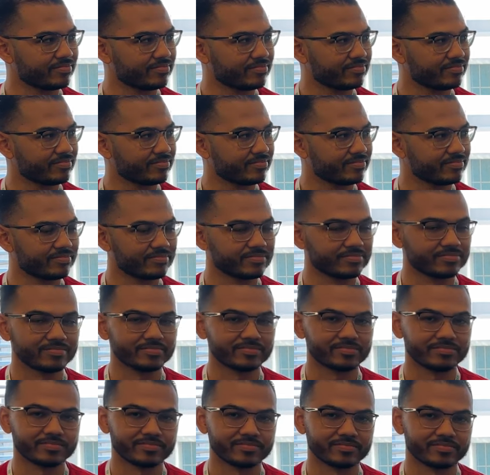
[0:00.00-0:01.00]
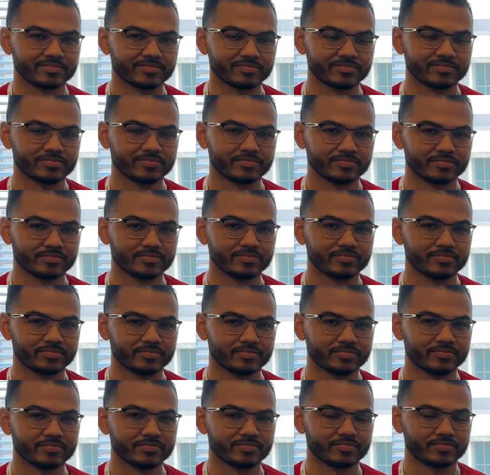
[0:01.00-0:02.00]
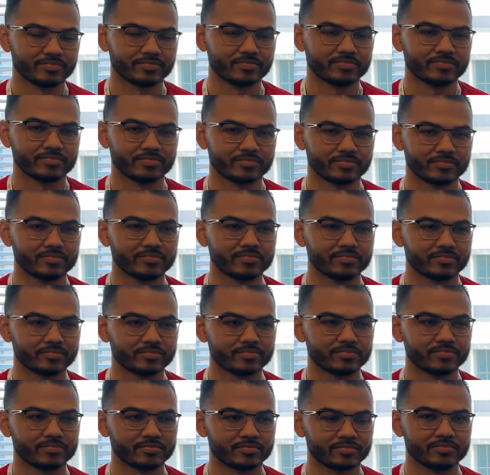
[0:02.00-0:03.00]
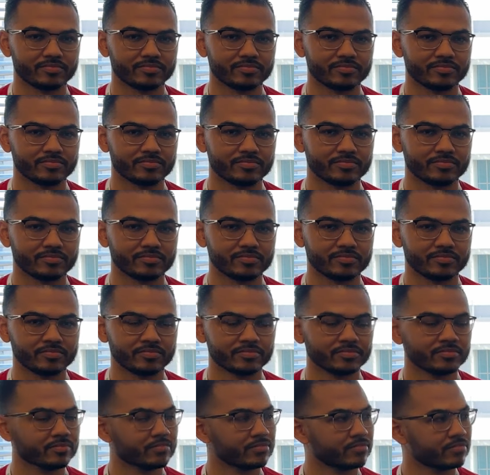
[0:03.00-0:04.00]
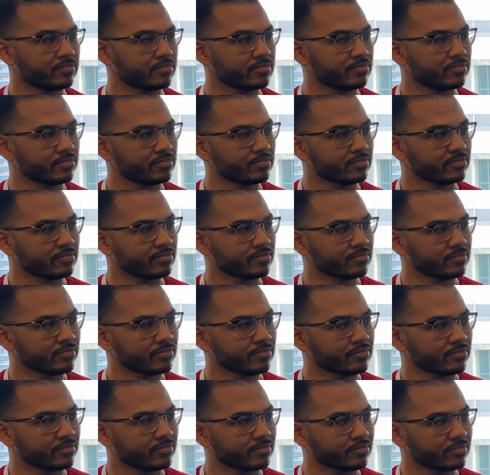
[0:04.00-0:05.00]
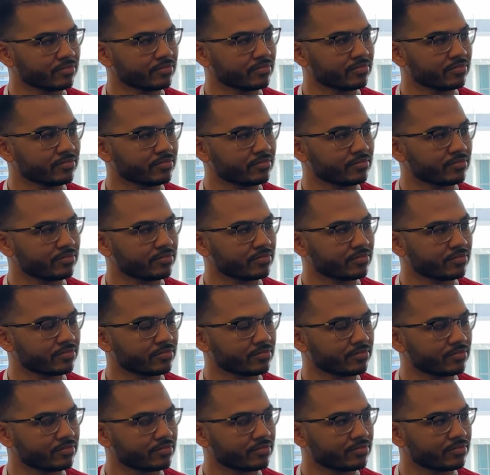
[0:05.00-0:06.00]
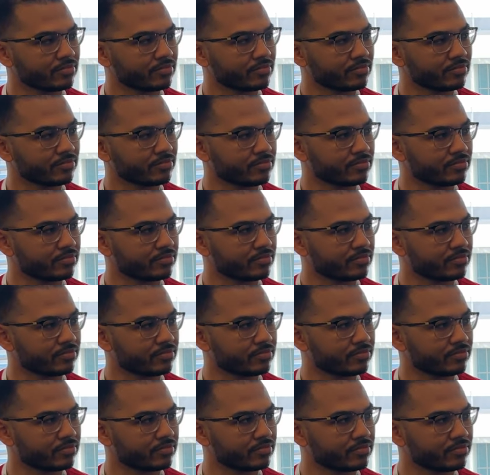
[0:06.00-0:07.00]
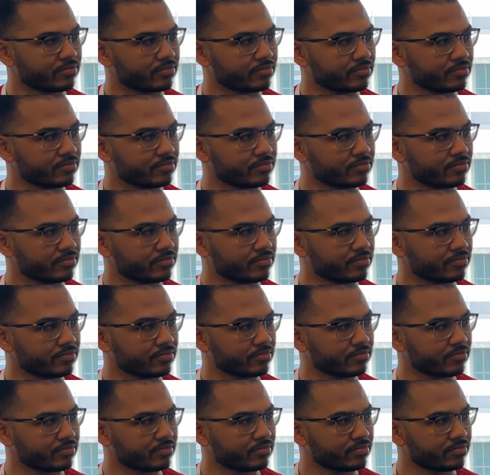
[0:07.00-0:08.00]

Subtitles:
[no speech]